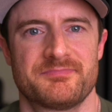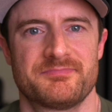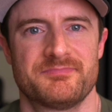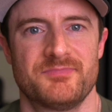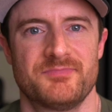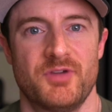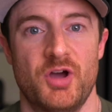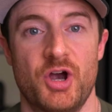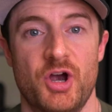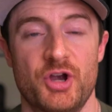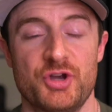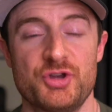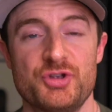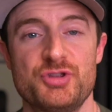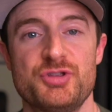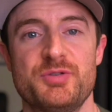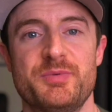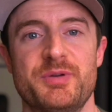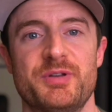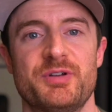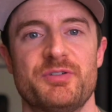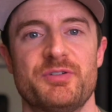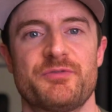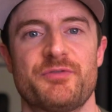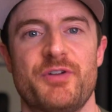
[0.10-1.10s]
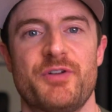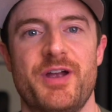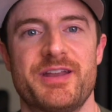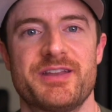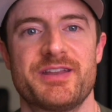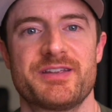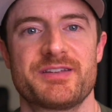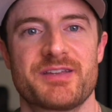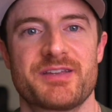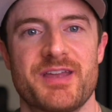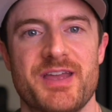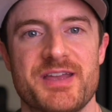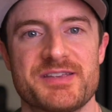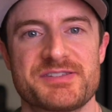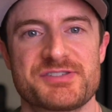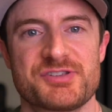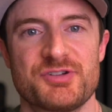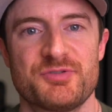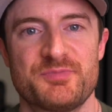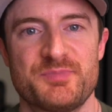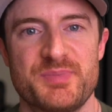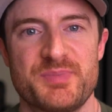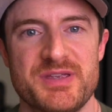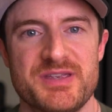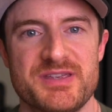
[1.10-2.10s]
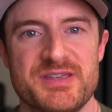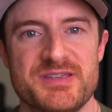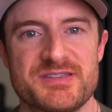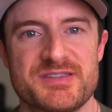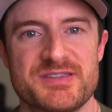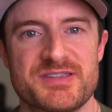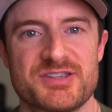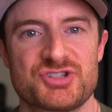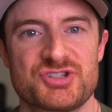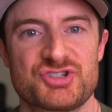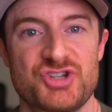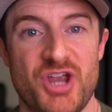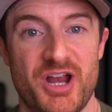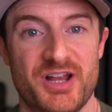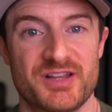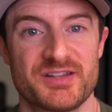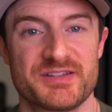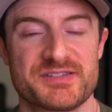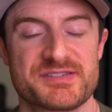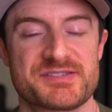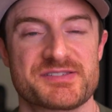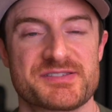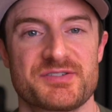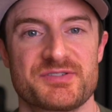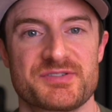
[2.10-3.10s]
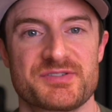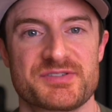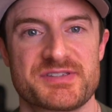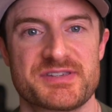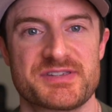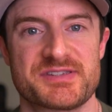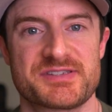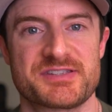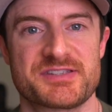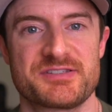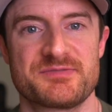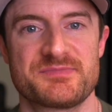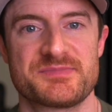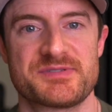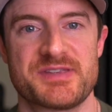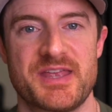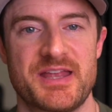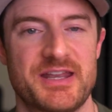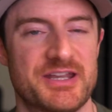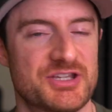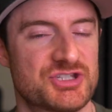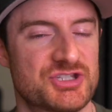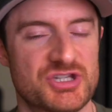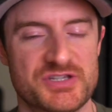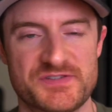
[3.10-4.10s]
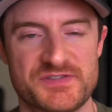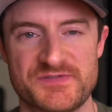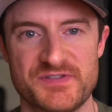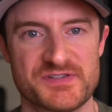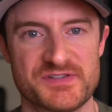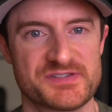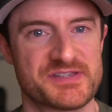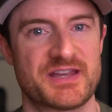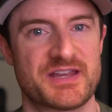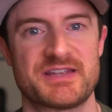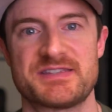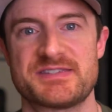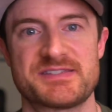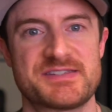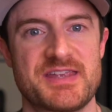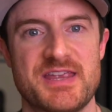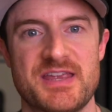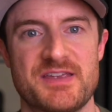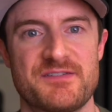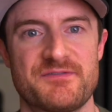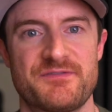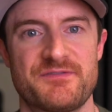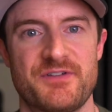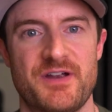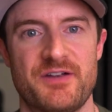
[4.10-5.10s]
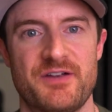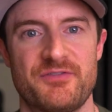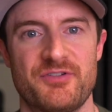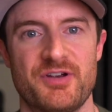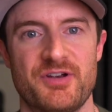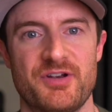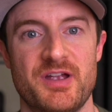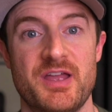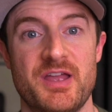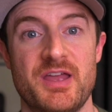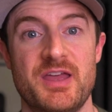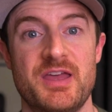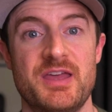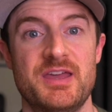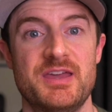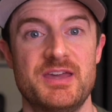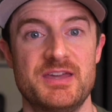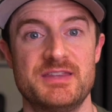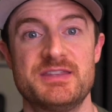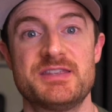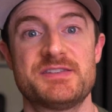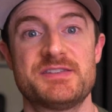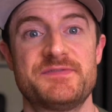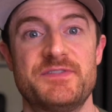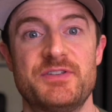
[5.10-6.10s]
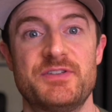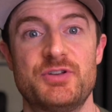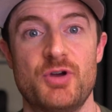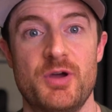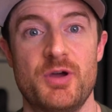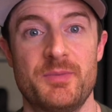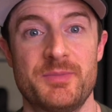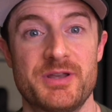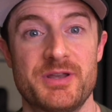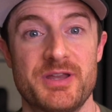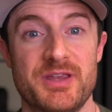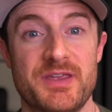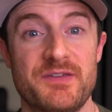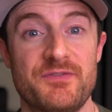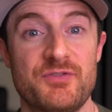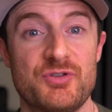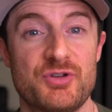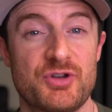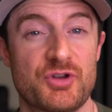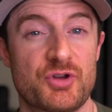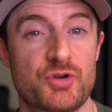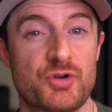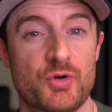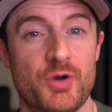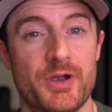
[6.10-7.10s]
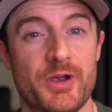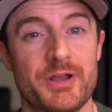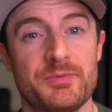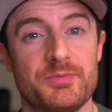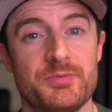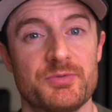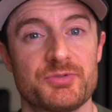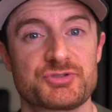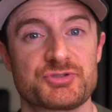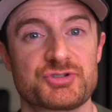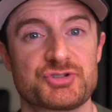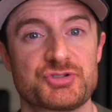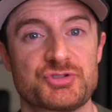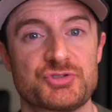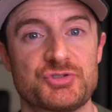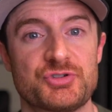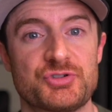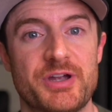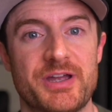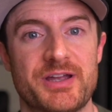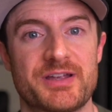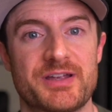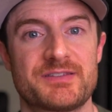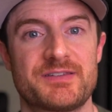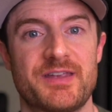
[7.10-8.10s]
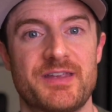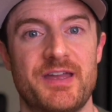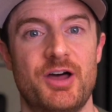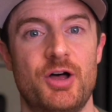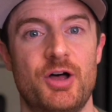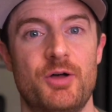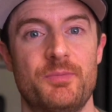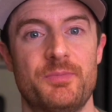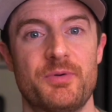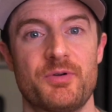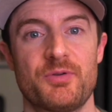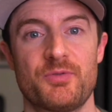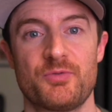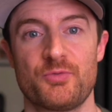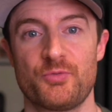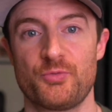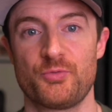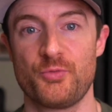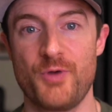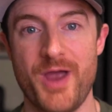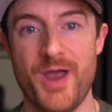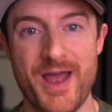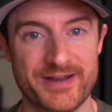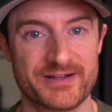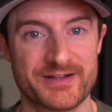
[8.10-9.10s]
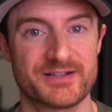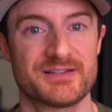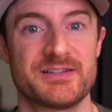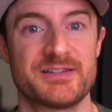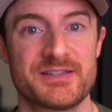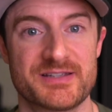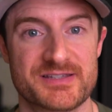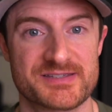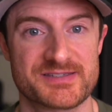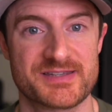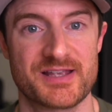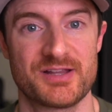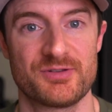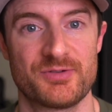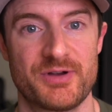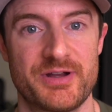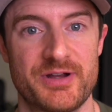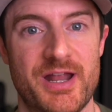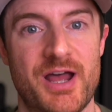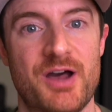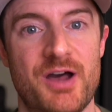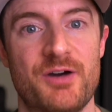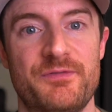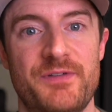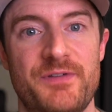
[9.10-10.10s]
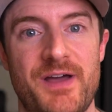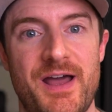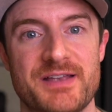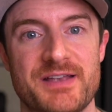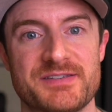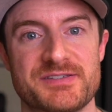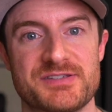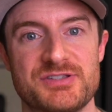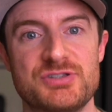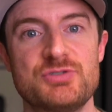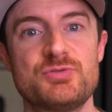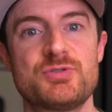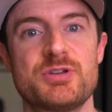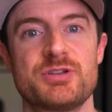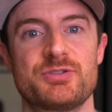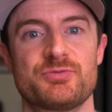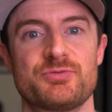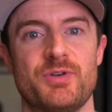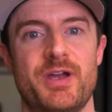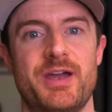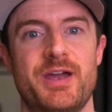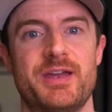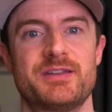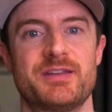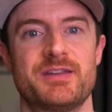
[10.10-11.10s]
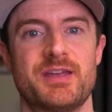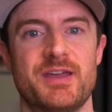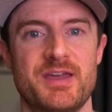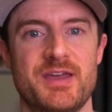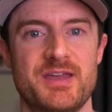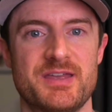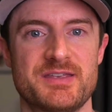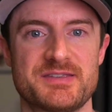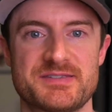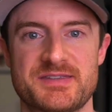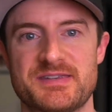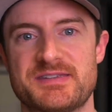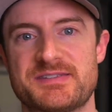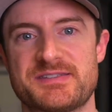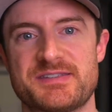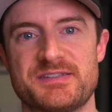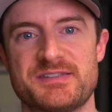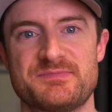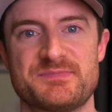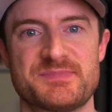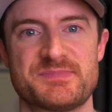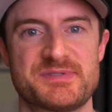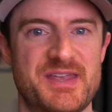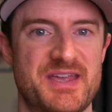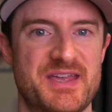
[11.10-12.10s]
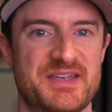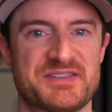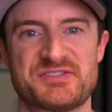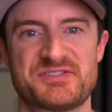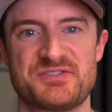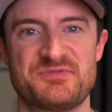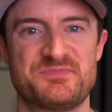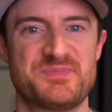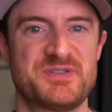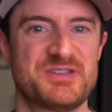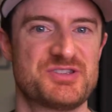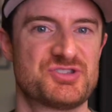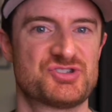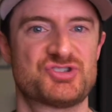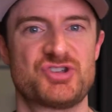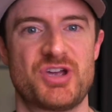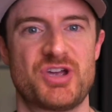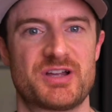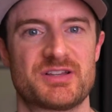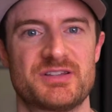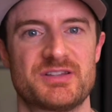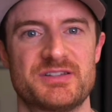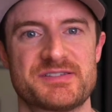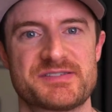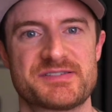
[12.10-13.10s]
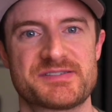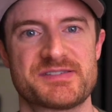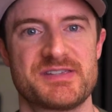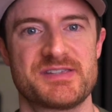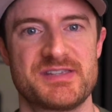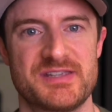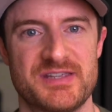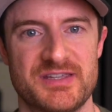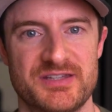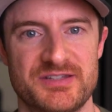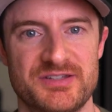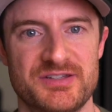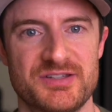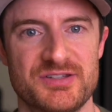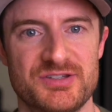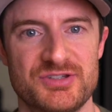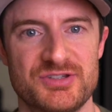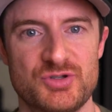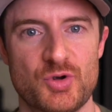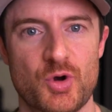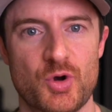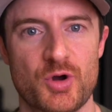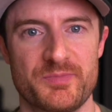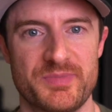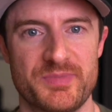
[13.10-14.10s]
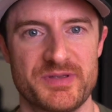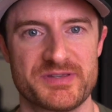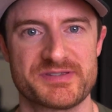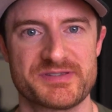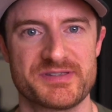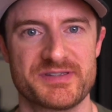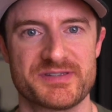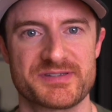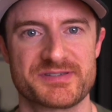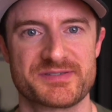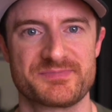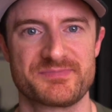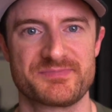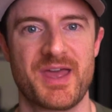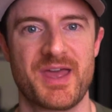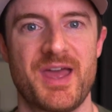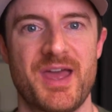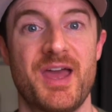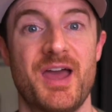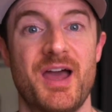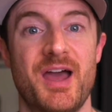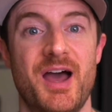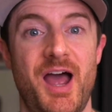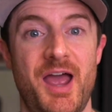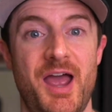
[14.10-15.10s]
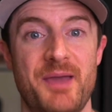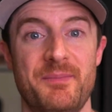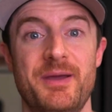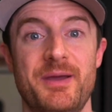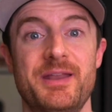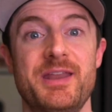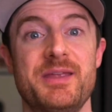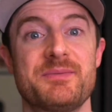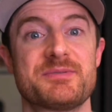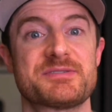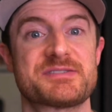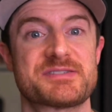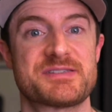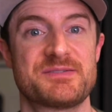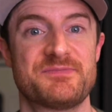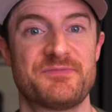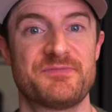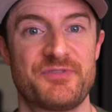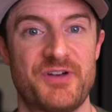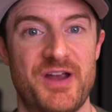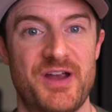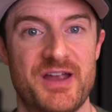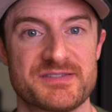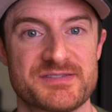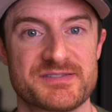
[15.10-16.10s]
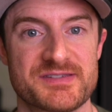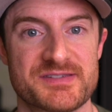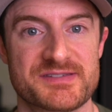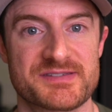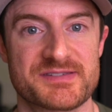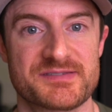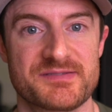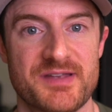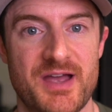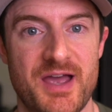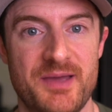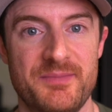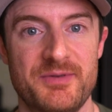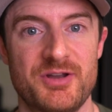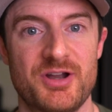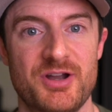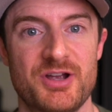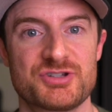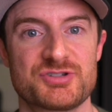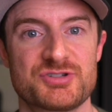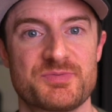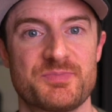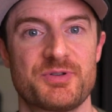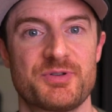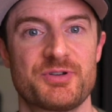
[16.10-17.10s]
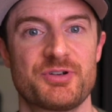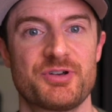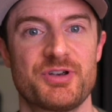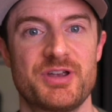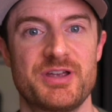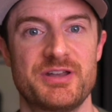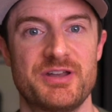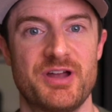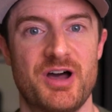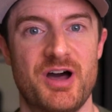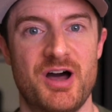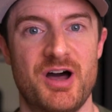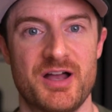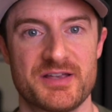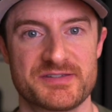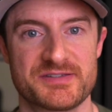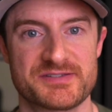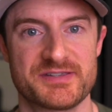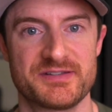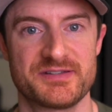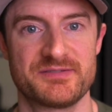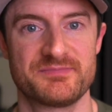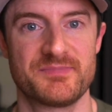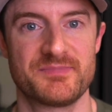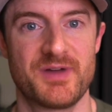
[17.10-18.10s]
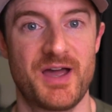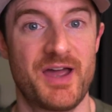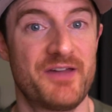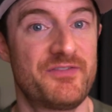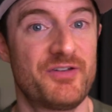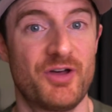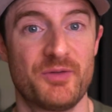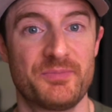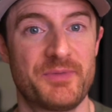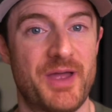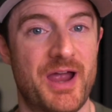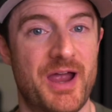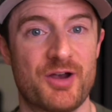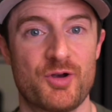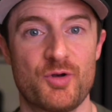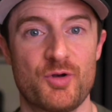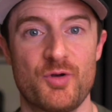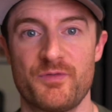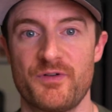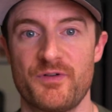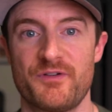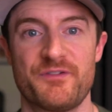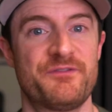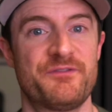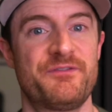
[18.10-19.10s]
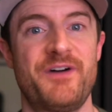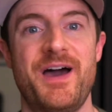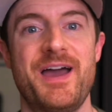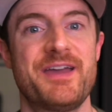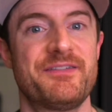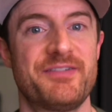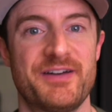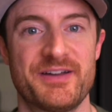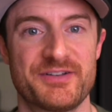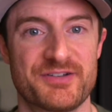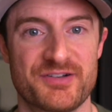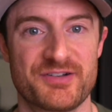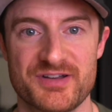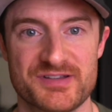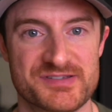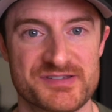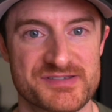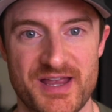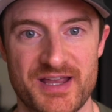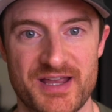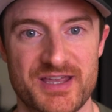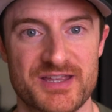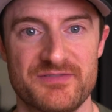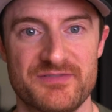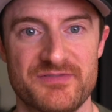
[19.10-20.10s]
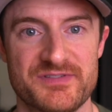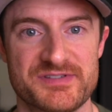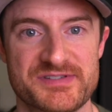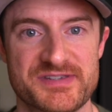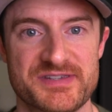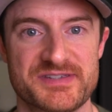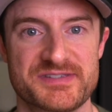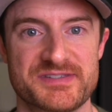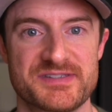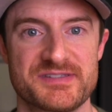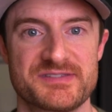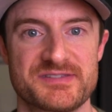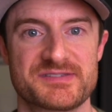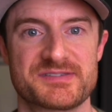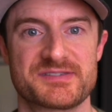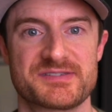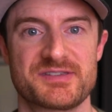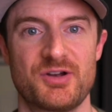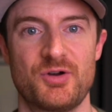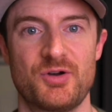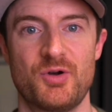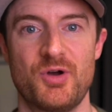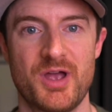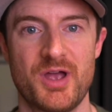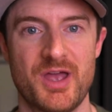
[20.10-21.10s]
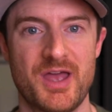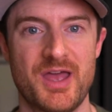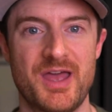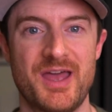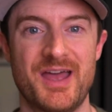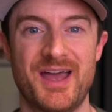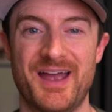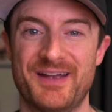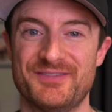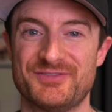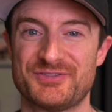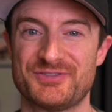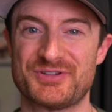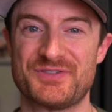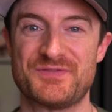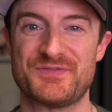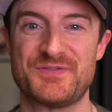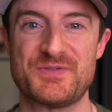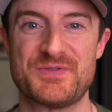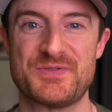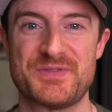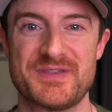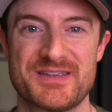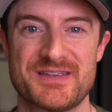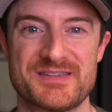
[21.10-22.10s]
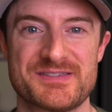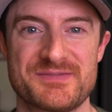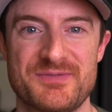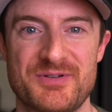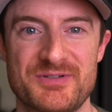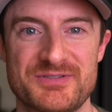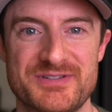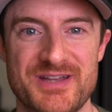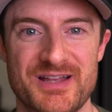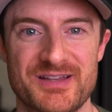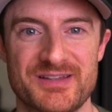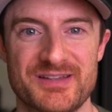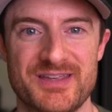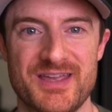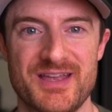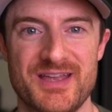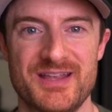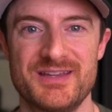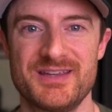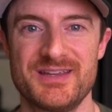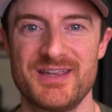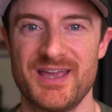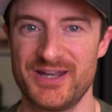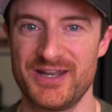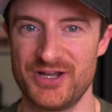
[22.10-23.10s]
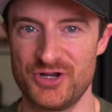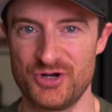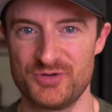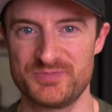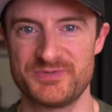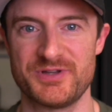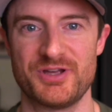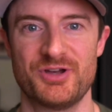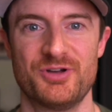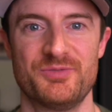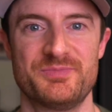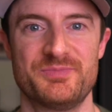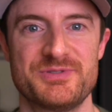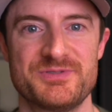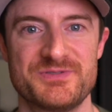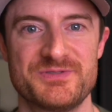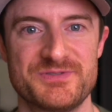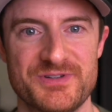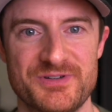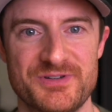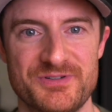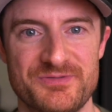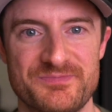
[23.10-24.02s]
Are you in the middle of writing SOPs, checklists, or systems, and it just feels like it's taking forever? In this video, I'm going to give you an incredible trick to help radically accelerate how fast you can write systems, SOPs, checklists in your business. Hi, my name is Tim Francis. I'm an entrepreneur in Austin. I've helped hire over 500 executive assistants, so I've learned a few things about delegating, and I hope to help you too.